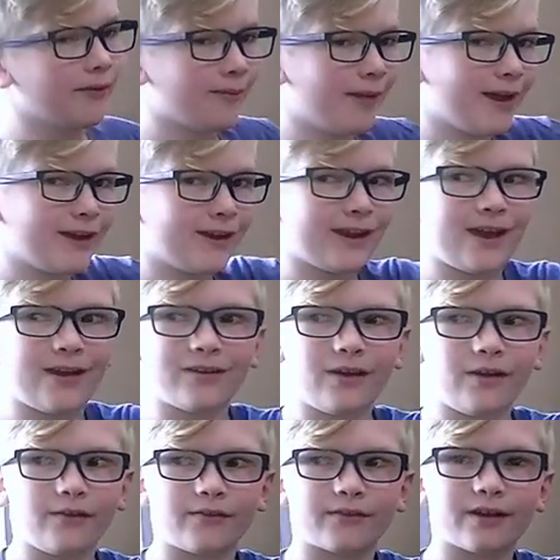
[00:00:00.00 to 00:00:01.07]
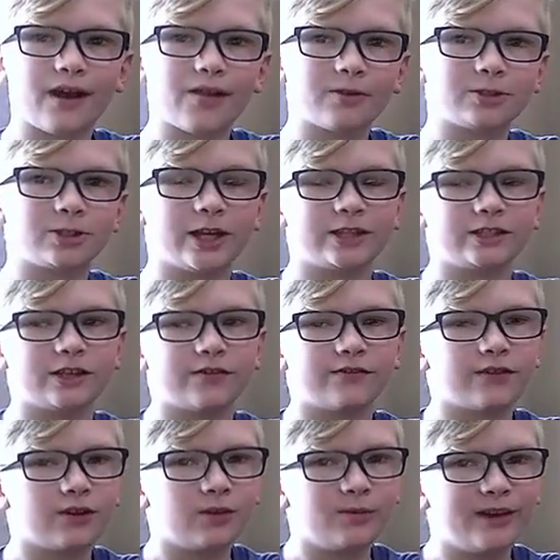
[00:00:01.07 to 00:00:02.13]
made it out of color changing
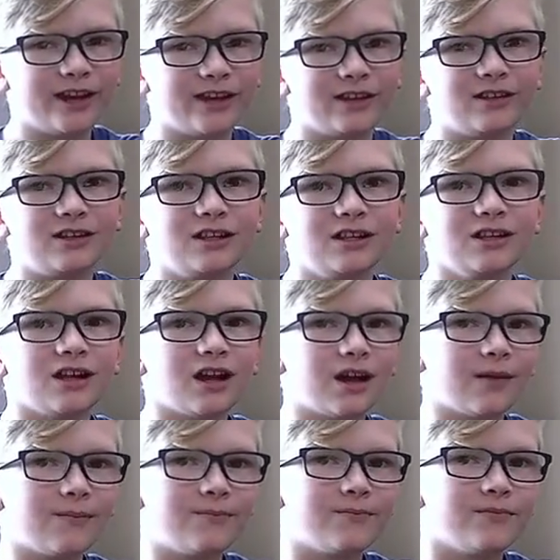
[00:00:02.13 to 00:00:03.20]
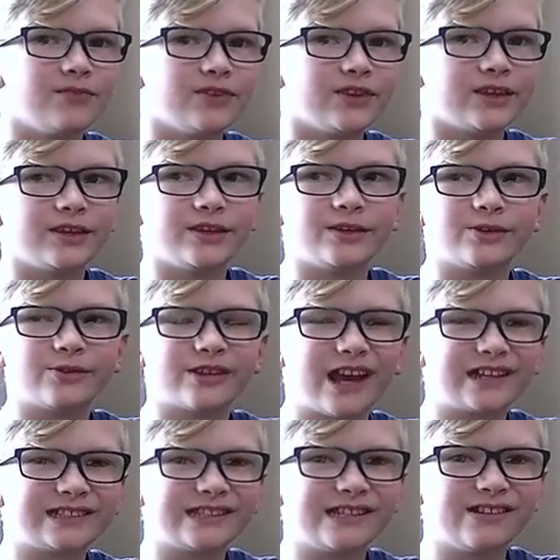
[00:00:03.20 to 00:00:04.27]
filament. You
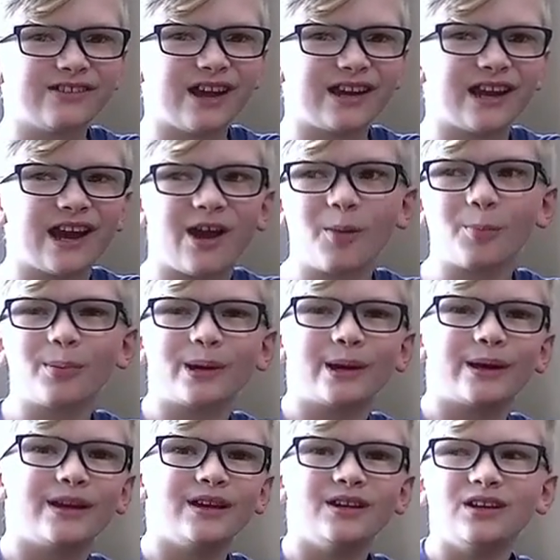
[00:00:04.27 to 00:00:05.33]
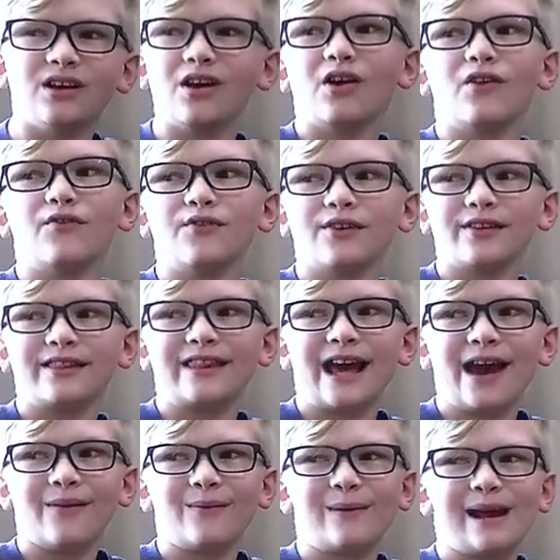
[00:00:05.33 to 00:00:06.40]
can't see it right now, but over
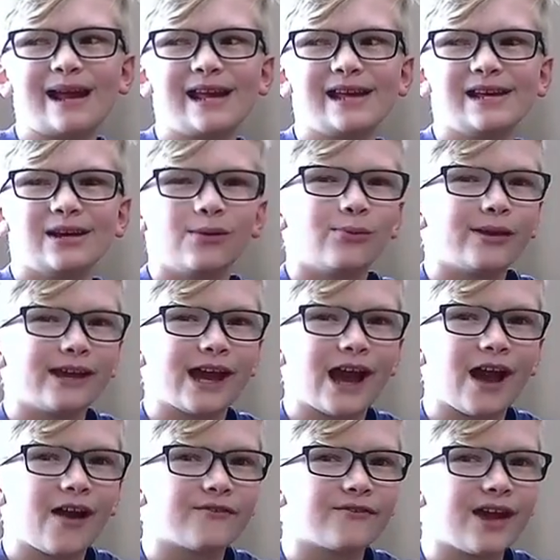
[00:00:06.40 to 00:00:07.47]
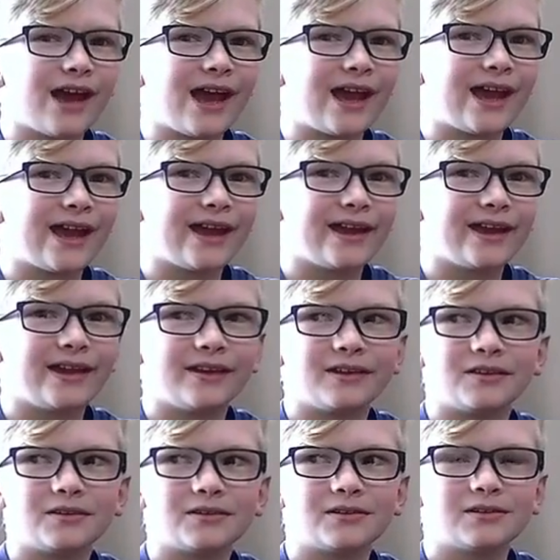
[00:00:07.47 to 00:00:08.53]
that way we have
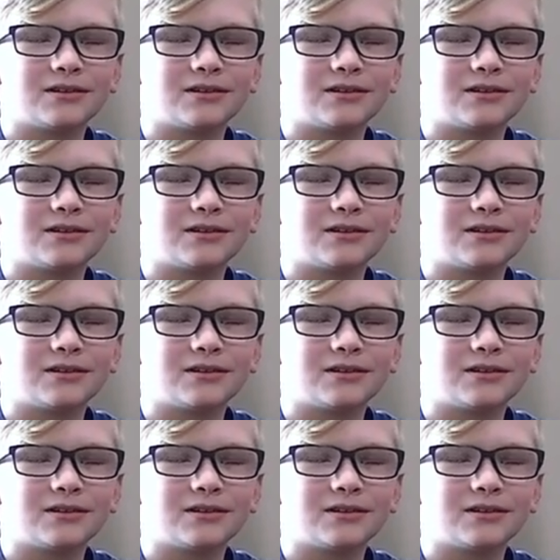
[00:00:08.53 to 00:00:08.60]
a